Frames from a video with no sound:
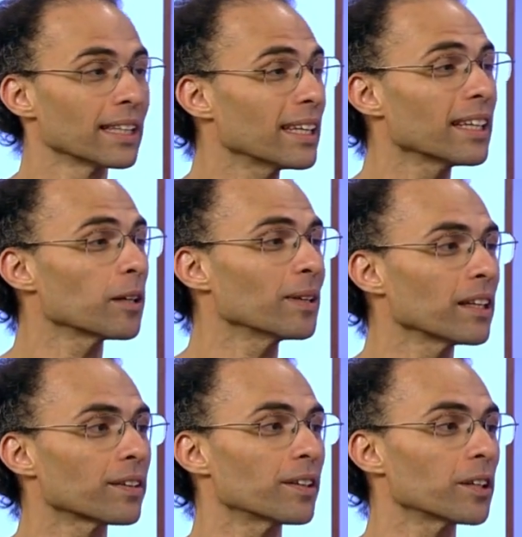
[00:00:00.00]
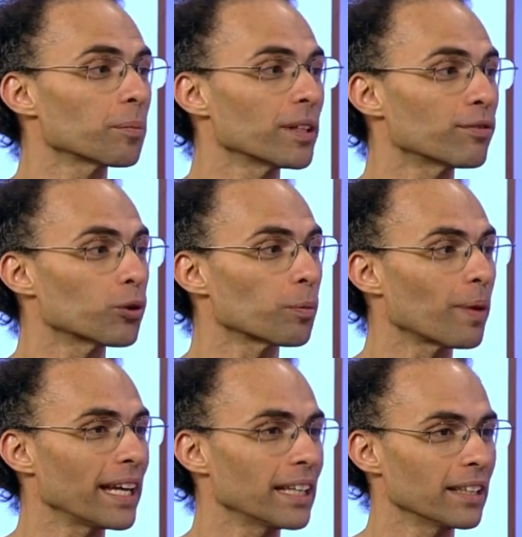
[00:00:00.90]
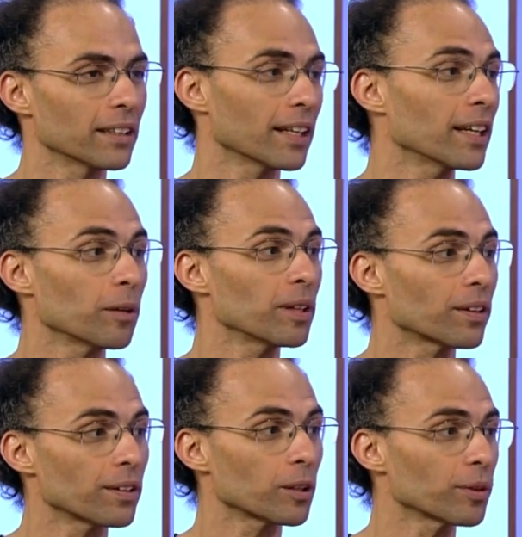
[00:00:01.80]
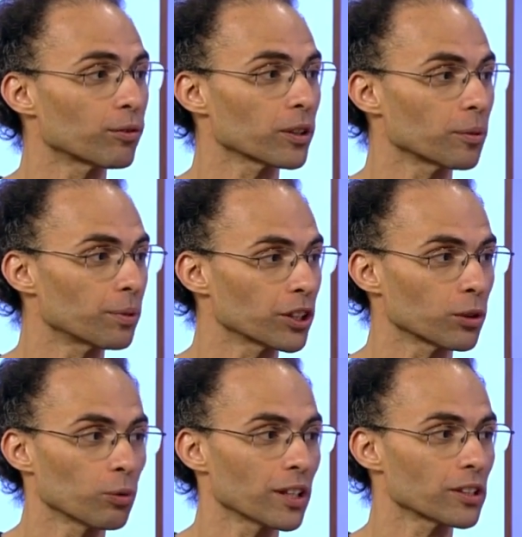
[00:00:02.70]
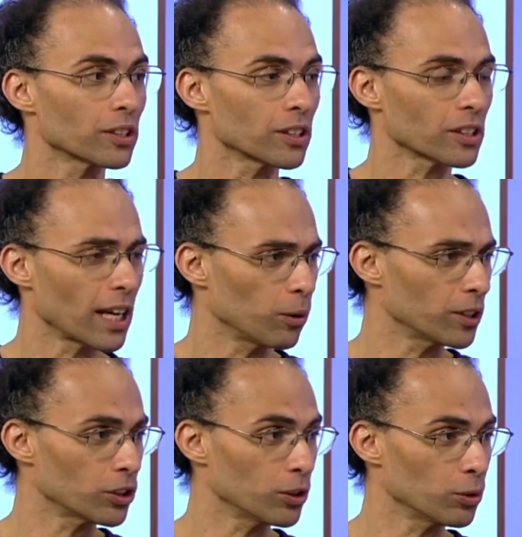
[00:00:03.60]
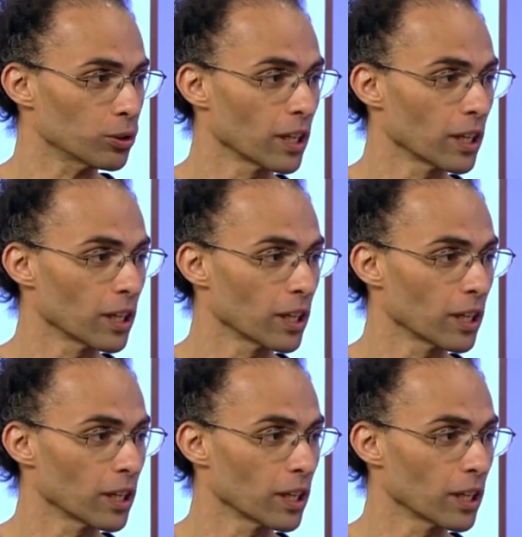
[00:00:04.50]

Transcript: Ketamine therapy for pain, ketamine therapy for depression. What is this? How it's used?